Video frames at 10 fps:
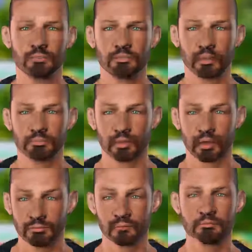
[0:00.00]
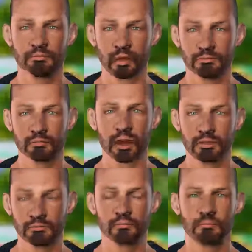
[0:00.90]
He says, well, he does
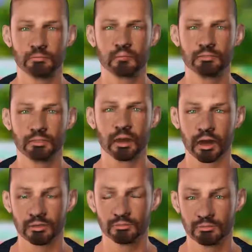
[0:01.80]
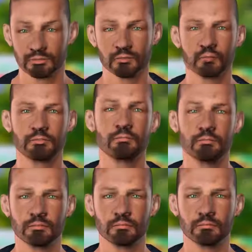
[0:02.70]
1, 2, 3, and they were all
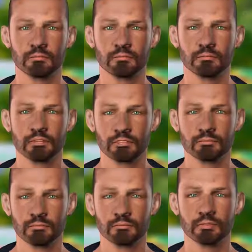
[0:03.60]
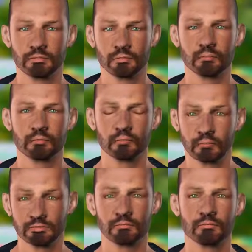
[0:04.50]
good. Yes, he
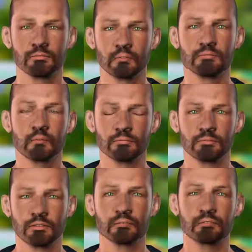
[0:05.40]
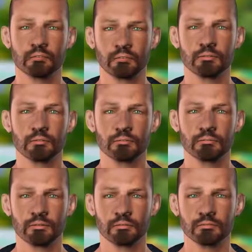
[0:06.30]
tries to do good, and he asked him some
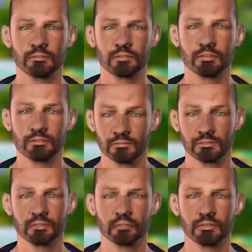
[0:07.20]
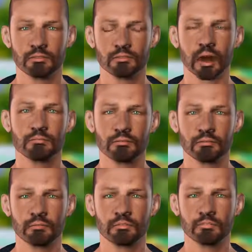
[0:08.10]
questions. He asked him certain
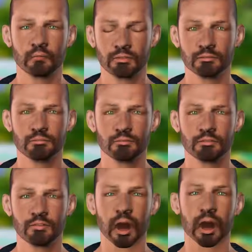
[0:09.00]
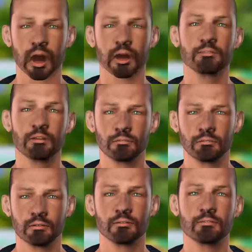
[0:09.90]
questions. He says, anyone in
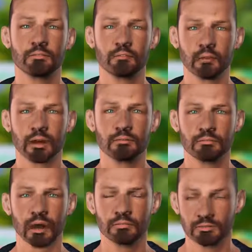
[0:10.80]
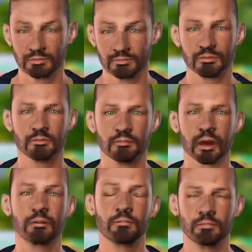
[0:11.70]
the Arab Peninsula called
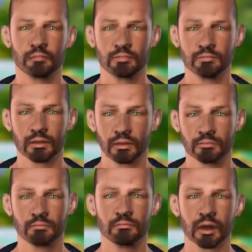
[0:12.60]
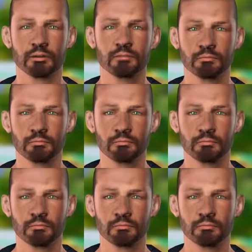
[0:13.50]
for being a prophet before?